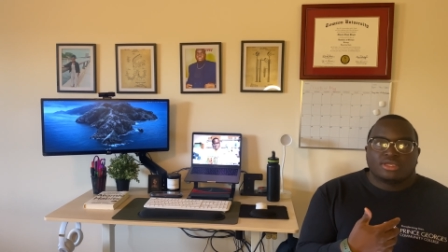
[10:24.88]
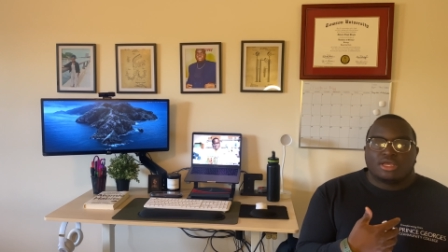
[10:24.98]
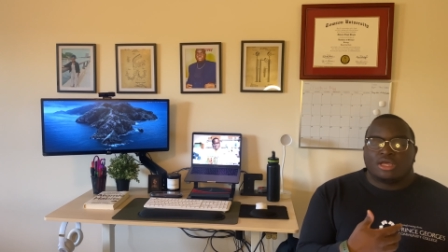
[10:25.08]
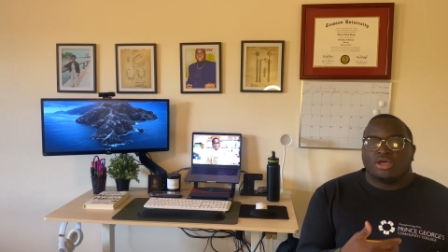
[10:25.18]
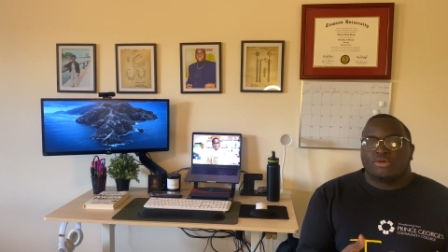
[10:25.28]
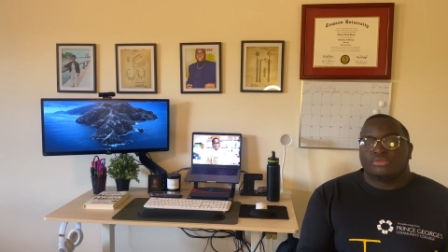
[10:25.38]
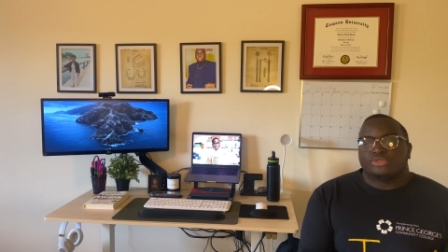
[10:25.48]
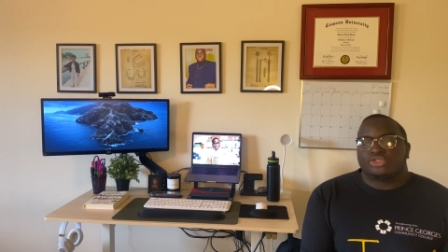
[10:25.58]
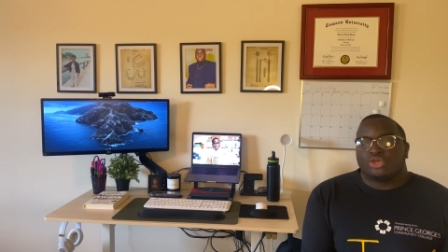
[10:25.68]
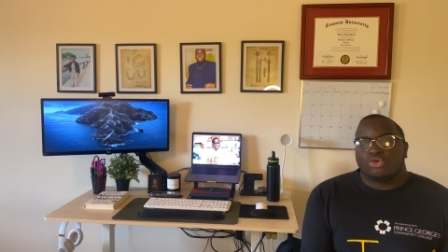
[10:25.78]
Um,
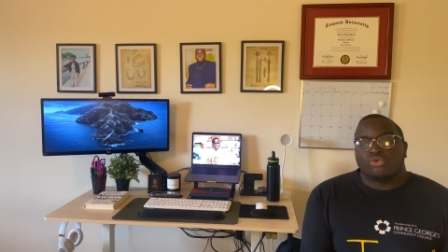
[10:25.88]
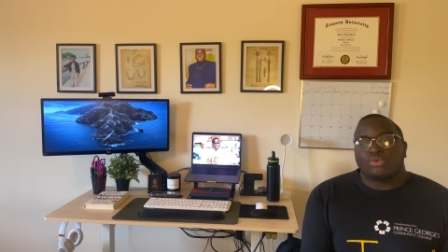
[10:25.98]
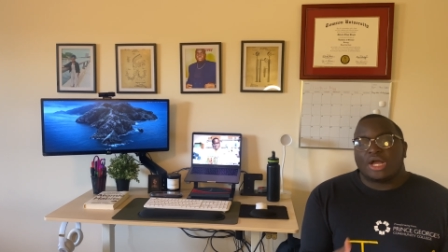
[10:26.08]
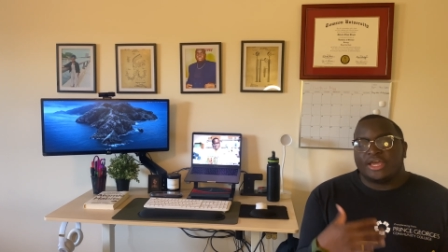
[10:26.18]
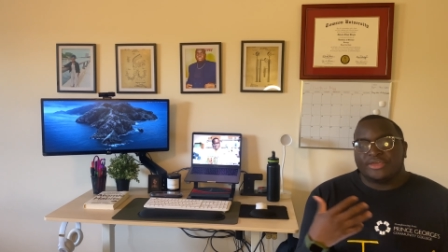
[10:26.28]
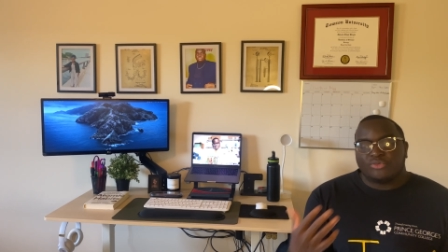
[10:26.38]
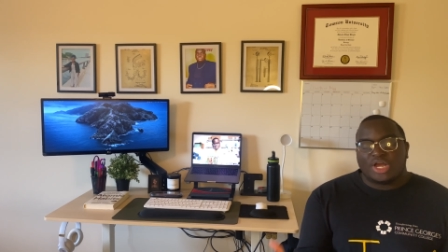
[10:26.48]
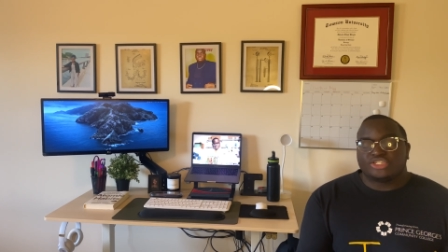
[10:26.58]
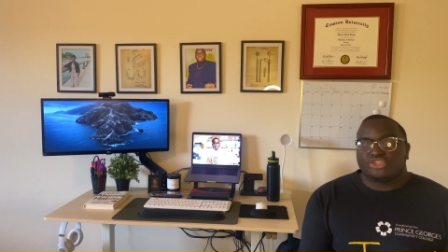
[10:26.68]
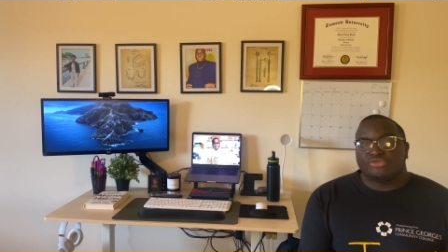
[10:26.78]
so I
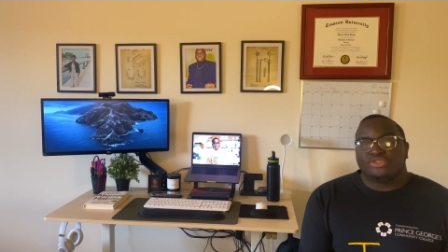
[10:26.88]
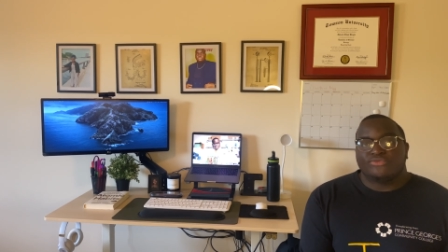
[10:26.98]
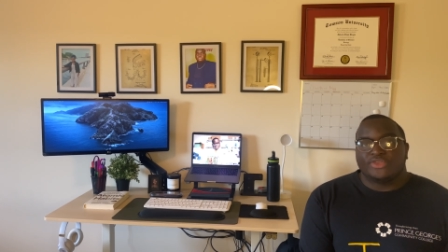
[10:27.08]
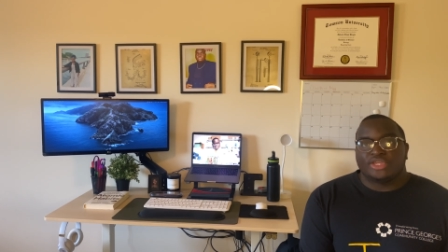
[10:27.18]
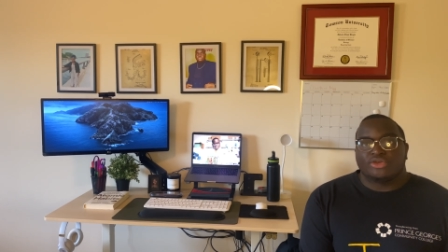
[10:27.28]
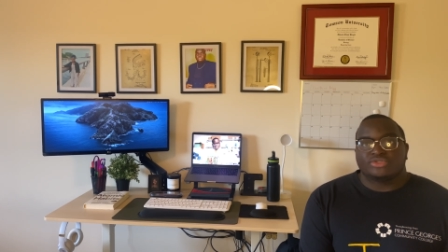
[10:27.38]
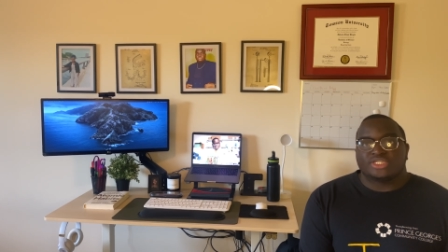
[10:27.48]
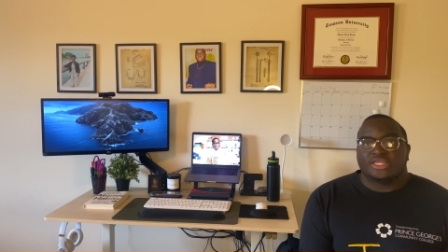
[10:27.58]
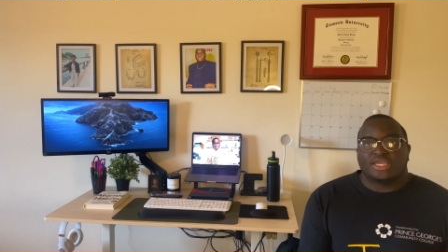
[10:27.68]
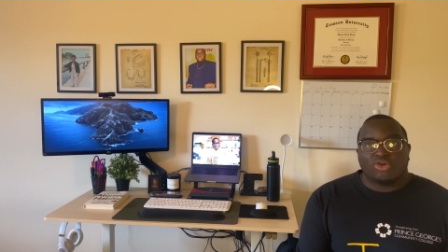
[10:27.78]
watched the YouTube videos
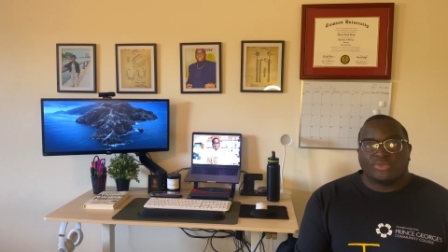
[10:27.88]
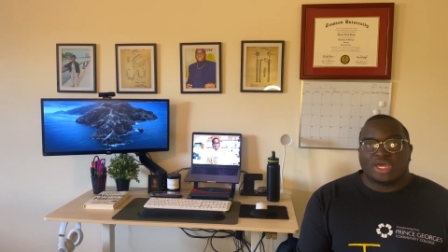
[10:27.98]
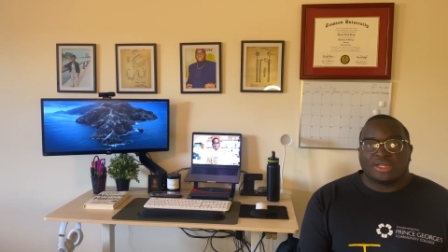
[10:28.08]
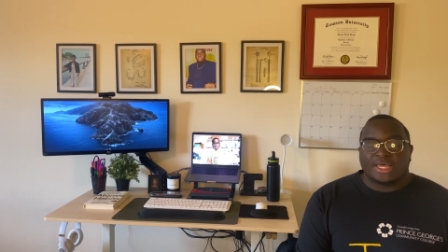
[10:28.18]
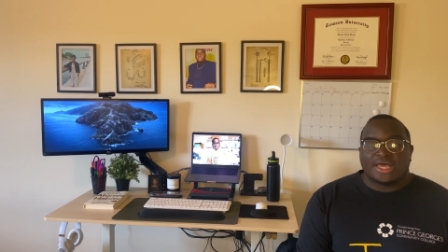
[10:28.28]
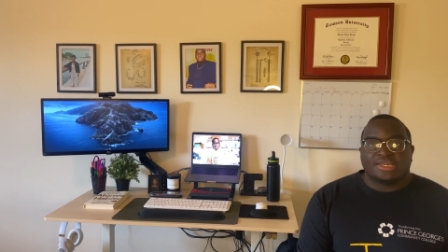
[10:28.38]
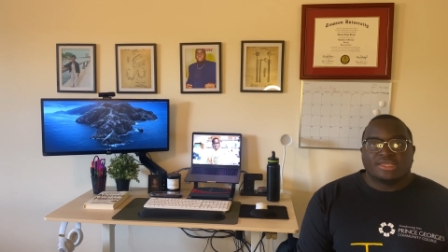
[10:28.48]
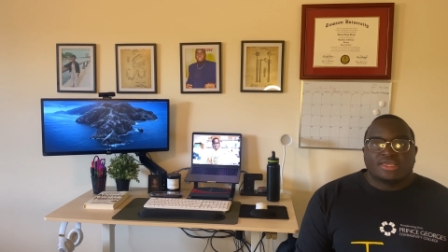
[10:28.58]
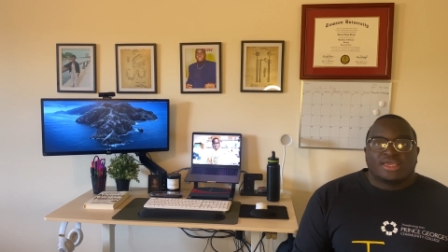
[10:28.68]
and they helped me out a lot.